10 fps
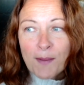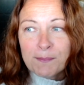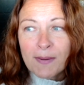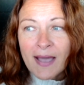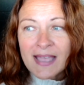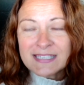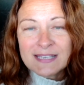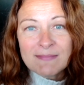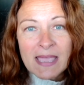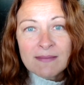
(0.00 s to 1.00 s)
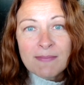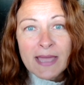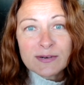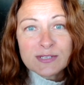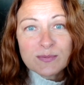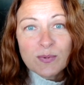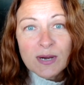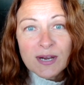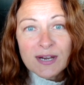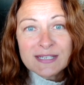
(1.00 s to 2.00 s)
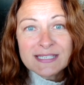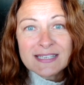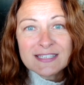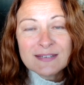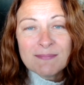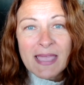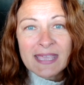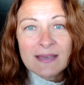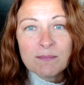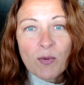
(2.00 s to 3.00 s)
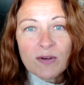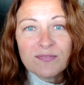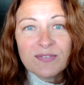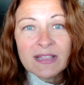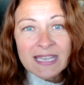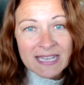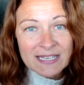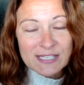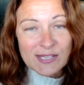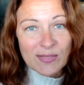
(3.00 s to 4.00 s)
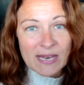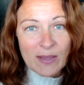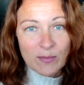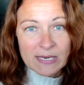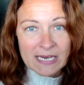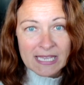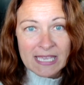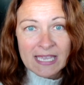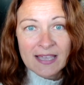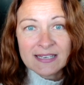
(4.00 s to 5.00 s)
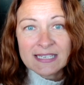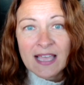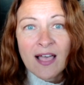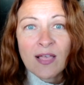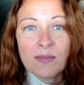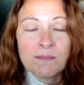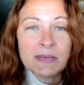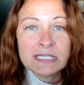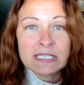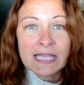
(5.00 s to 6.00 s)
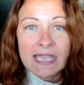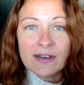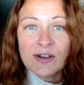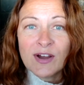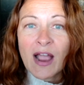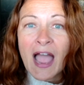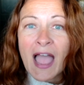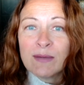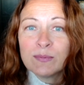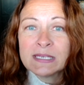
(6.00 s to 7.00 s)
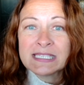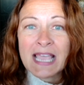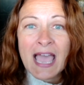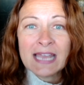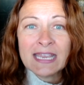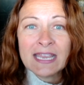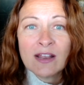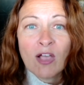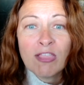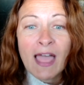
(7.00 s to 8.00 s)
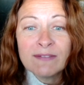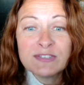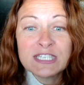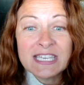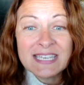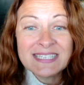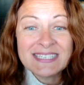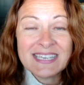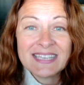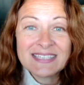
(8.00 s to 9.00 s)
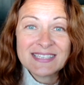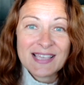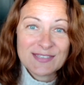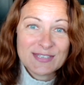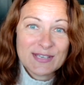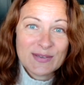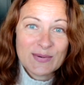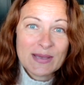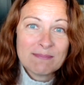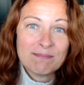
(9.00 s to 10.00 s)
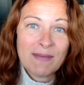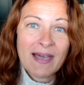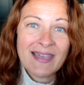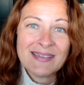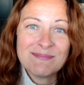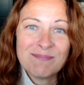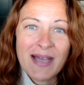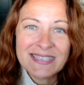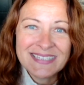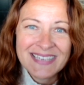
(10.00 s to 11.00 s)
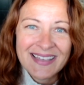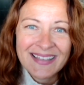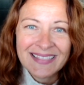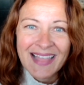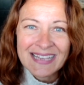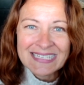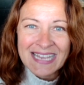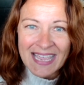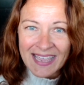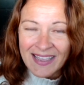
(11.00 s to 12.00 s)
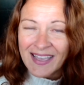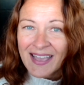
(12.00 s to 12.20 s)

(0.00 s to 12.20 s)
But to make matters worse, to make it more filling so that I wouldn't eat until much later, I was adding a lot of chia seeds to my matcha latte.